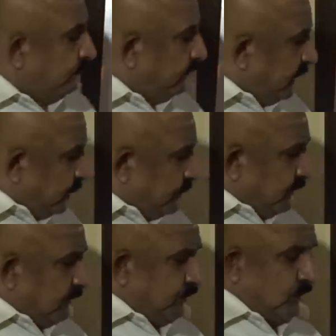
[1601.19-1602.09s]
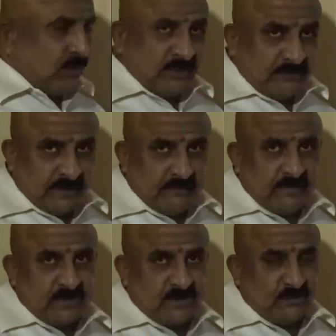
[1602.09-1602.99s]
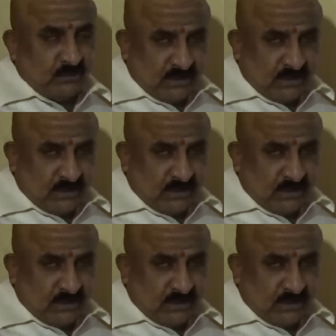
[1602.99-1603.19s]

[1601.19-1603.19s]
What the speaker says: waits for 4 or 5 years in